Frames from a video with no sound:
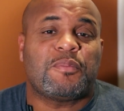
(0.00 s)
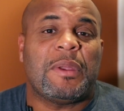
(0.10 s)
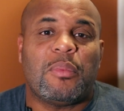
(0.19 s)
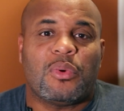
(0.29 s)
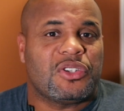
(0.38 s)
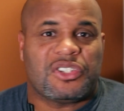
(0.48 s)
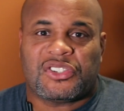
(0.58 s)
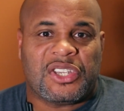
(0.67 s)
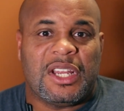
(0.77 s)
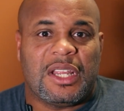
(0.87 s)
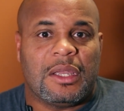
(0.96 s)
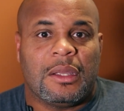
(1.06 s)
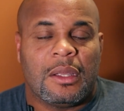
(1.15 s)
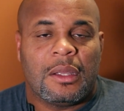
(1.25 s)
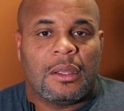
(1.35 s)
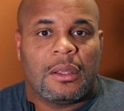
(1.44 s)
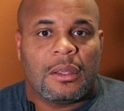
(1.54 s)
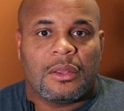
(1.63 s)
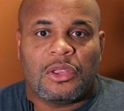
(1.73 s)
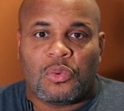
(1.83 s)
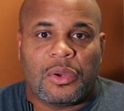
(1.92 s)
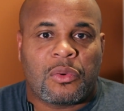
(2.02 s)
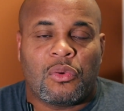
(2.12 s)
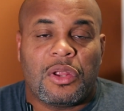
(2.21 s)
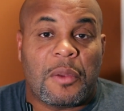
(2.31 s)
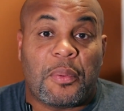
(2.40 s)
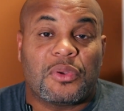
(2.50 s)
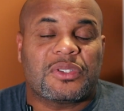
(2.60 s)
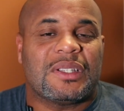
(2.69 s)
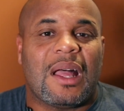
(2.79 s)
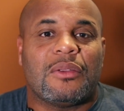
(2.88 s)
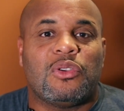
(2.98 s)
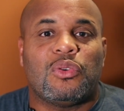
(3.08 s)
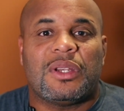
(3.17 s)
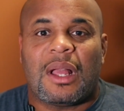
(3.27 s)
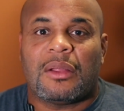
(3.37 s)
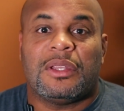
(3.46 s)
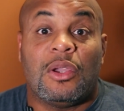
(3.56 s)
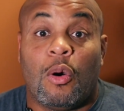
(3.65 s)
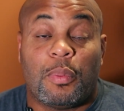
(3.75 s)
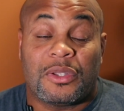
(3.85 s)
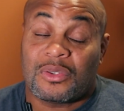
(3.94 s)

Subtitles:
People were just cheating the recruiting opposed to now doing it out in the open.